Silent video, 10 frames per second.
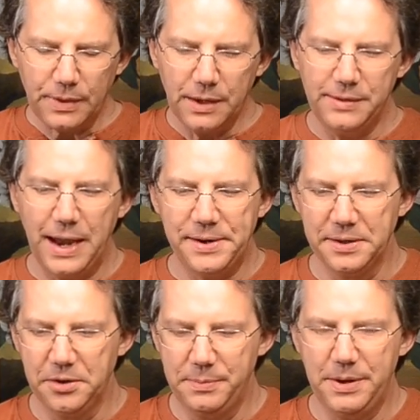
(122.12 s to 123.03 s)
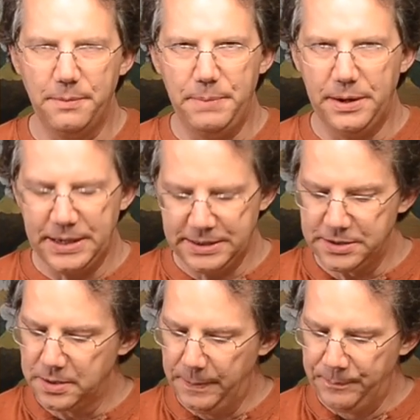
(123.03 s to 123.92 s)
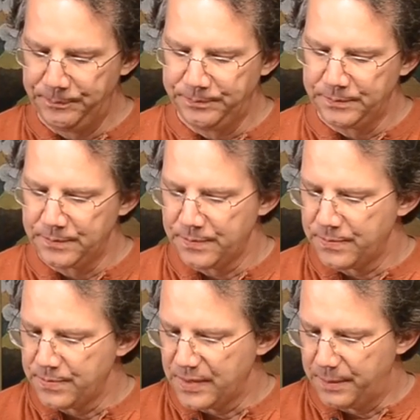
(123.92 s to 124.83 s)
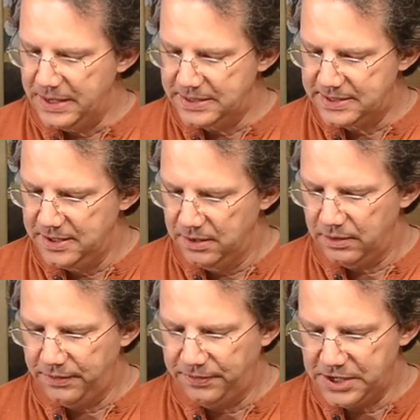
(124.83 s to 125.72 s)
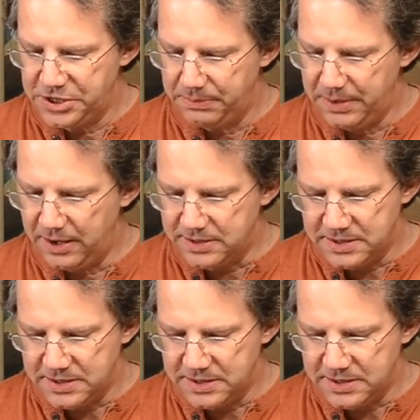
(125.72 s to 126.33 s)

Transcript: it's adding a little bit of bitterness, but it's still a refreshing beer.